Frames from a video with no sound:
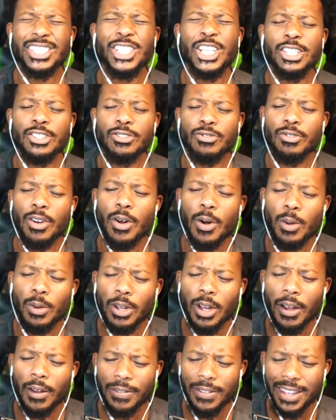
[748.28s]
just
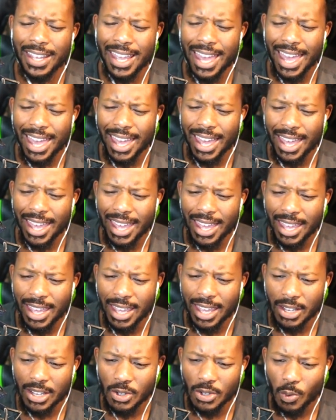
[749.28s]
rolled off the
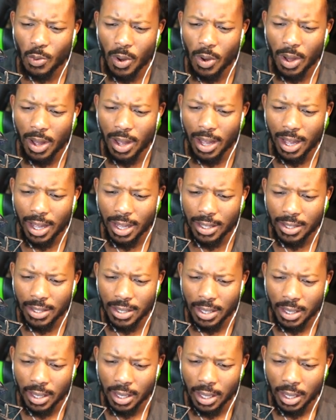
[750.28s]
edge.
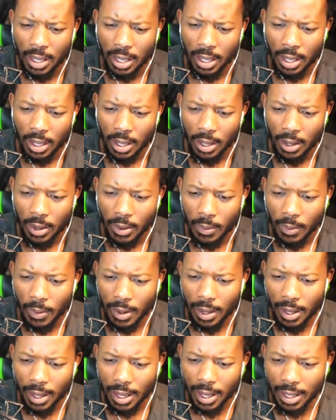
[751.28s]
What?
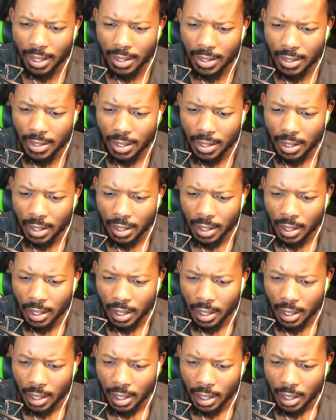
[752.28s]
What?
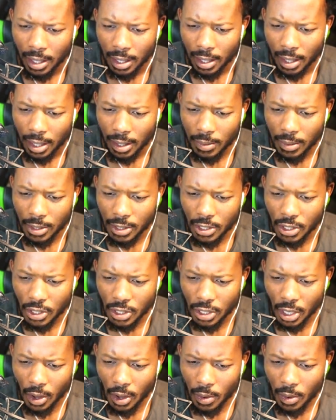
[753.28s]
That was
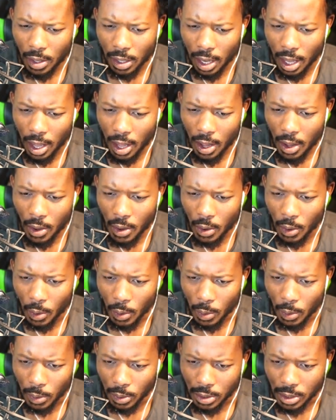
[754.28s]
so
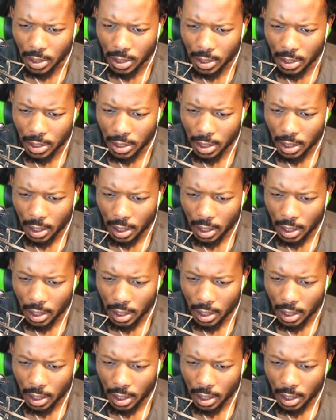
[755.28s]
close.